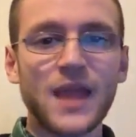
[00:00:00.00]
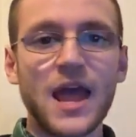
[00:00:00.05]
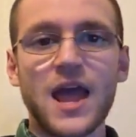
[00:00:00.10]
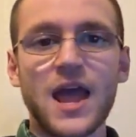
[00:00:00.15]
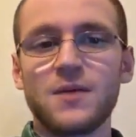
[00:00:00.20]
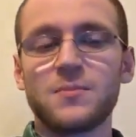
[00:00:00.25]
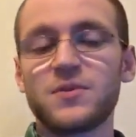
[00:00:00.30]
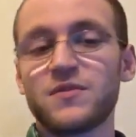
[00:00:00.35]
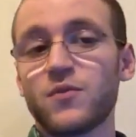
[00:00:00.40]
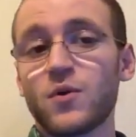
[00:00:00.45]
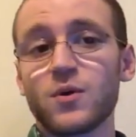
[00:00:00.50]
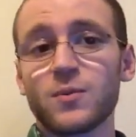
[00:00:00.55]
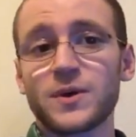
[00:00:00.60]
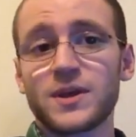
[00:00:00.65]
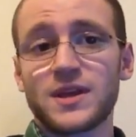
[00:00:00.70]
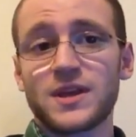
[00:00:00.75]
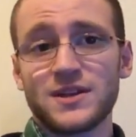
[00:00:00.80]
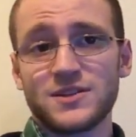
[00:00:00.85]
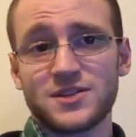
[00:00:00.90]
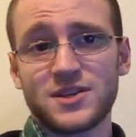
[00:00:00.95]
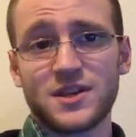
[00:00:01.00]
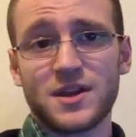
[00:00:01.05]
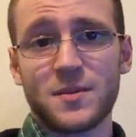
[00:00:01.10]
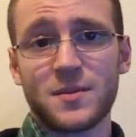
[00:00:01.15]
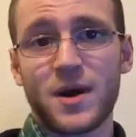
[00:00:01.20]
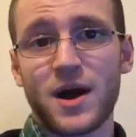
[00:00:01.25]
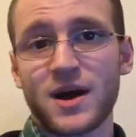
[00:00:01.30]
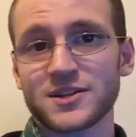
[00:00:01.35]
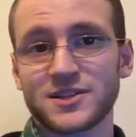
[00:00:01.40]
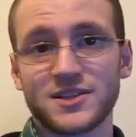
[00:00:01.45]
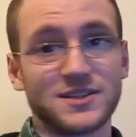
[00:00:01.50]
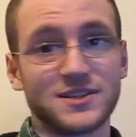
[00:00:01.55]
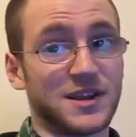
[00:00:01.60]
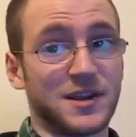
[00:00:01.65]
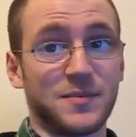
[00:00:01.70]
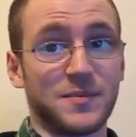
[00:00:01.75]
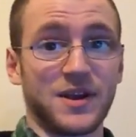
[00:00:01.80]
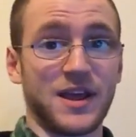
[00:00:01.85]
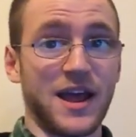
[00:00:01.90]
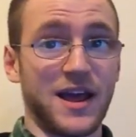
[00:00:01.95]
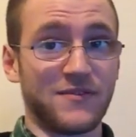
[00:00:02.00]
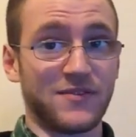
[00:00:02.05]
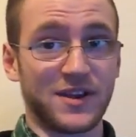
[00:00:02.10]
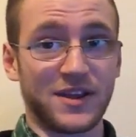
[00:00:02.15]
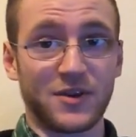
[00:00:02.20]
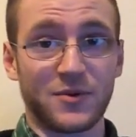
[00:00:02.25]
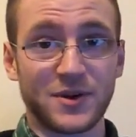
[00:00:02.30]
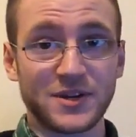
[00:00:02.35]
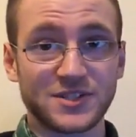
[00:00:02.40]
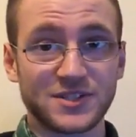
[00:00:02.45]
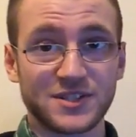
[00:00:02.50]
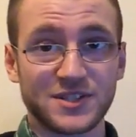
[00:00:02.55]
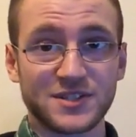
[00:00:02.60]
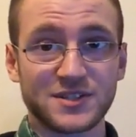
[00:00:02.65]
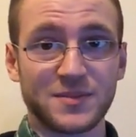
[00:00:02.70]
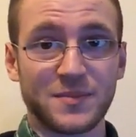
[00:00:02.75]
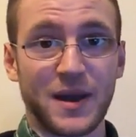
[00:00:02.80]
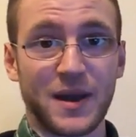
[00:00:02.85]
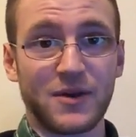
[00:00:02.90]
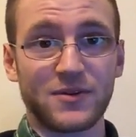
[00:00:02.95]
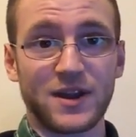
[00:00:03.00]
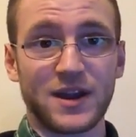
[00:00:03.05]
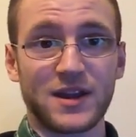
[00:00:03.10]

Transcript: before we get into the unboxing, does anybody have any questions about